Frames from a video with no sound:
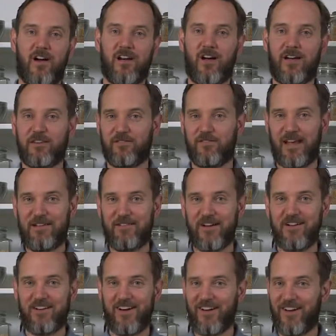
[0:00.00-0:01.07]
I like the
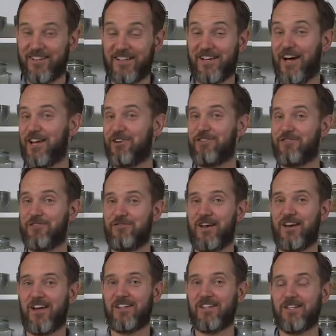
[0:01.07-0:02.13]
flavor, I like the color of the
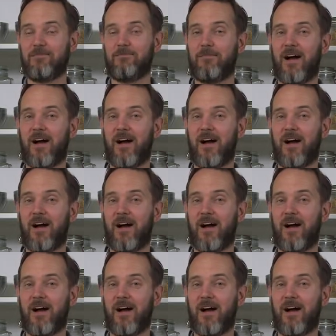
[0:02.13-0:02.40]
red onion,